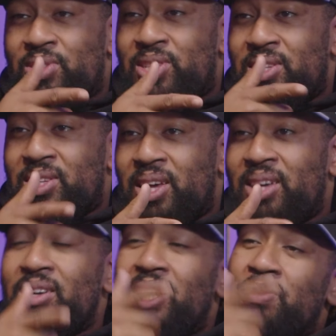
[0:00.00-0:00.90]
got to say it
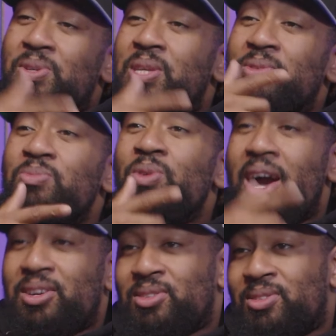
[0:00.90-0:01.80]
today. He wishes there was more
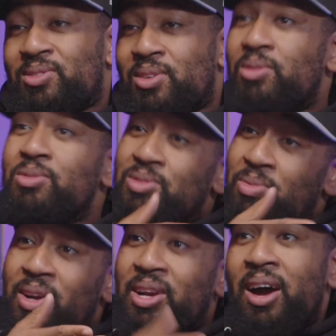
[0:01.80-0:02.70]
action. So who's the one